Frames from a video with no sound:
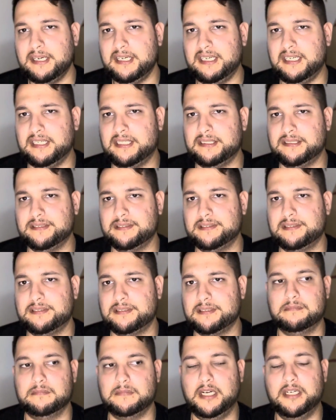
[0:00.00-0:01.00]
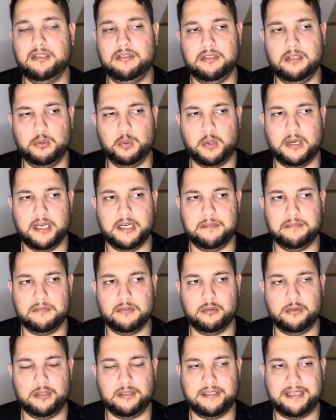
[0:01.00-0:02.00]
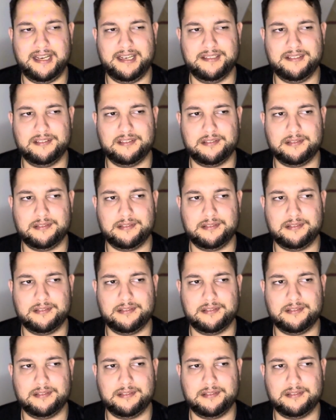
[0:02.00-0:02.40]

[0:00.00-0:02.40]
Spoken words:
And I don't know why I'm doing that.